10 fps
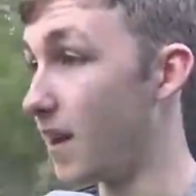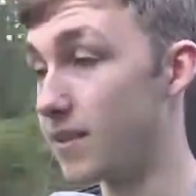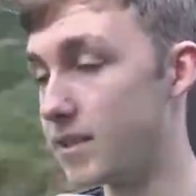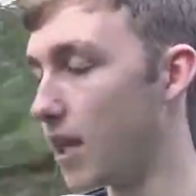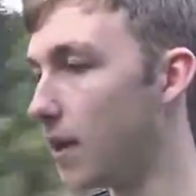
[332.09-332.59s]
He
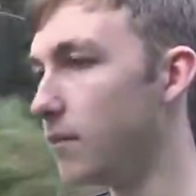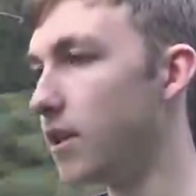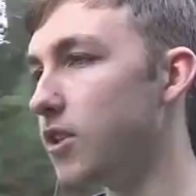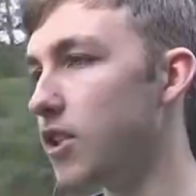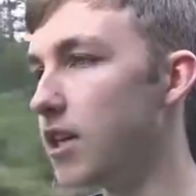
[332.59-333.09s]
said, yeah, you
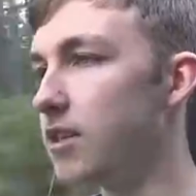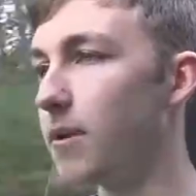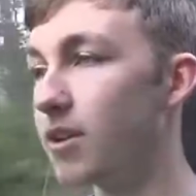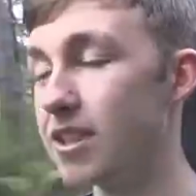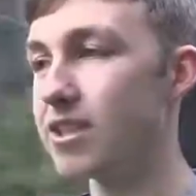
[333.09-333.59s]
can change it
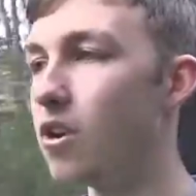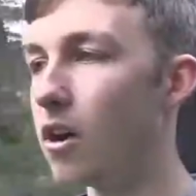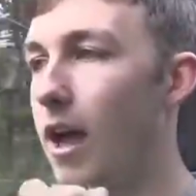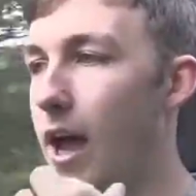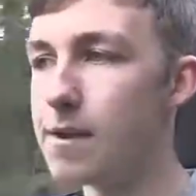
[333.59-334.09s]
because it's
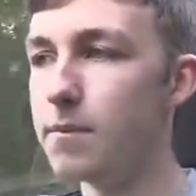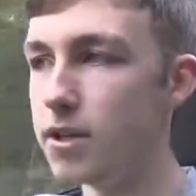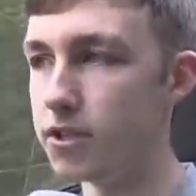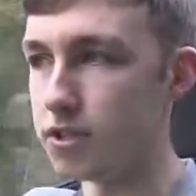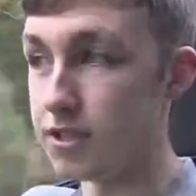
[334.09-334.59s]
not a hire
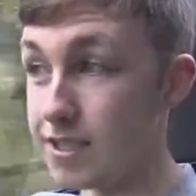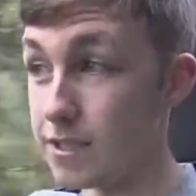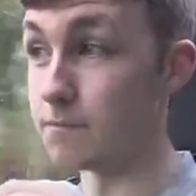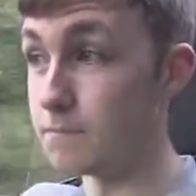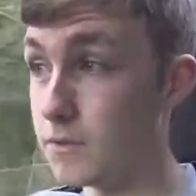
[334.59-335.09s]
purchase, it's a
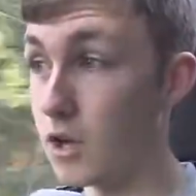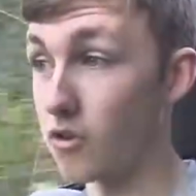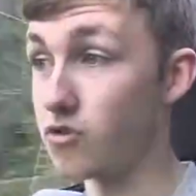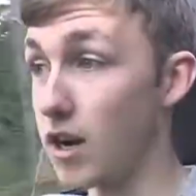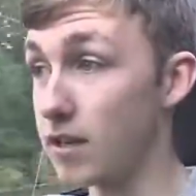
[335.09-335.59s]

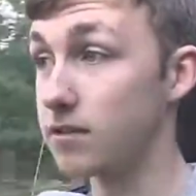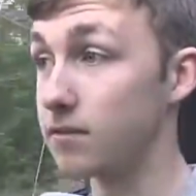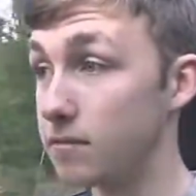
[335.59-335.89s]
contract,